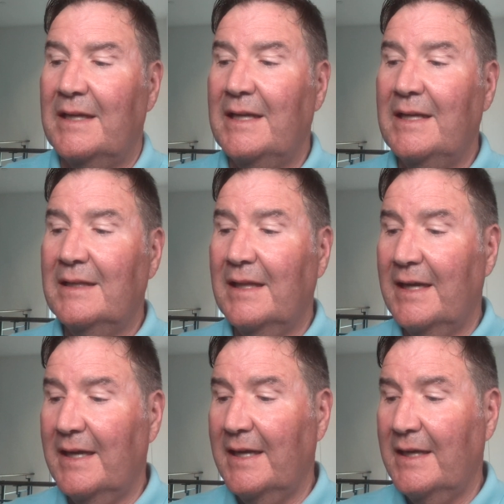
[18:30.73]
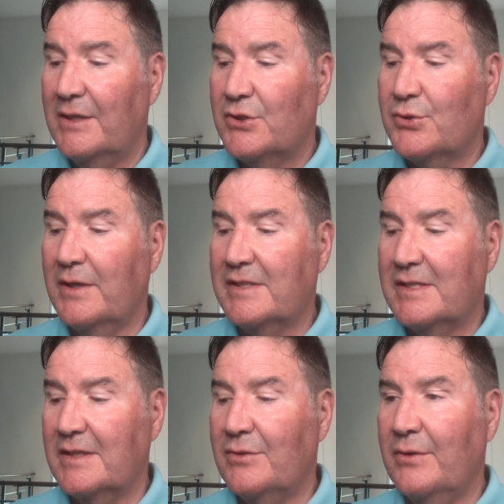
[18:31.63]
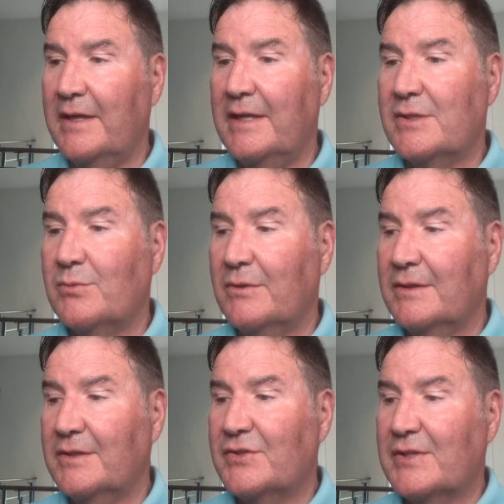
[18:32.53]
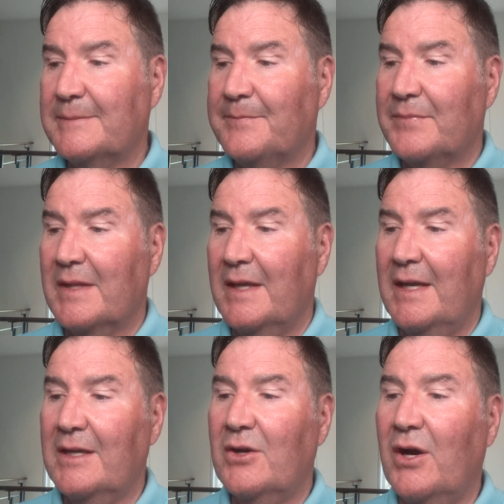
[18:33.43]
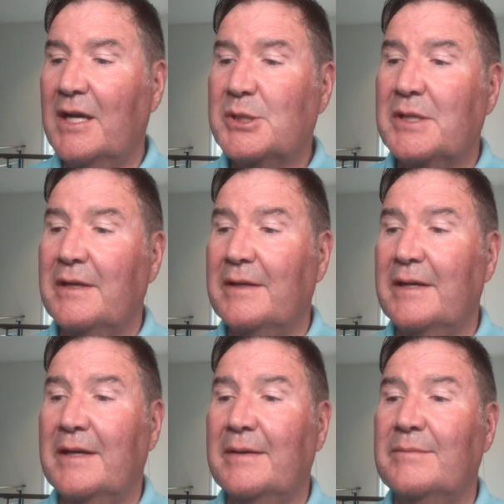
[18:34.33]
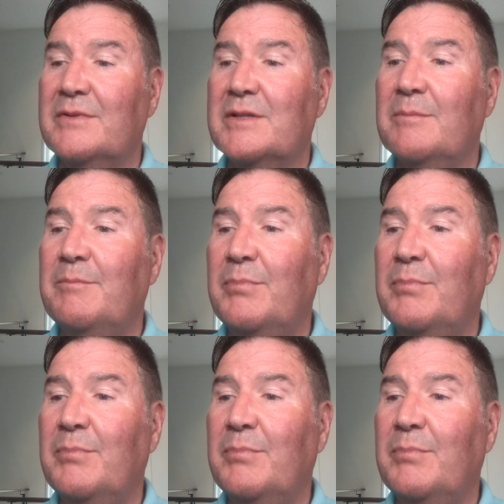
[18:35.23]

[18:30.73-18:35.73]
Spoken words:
Eli trusted Grady's words and cautioned him to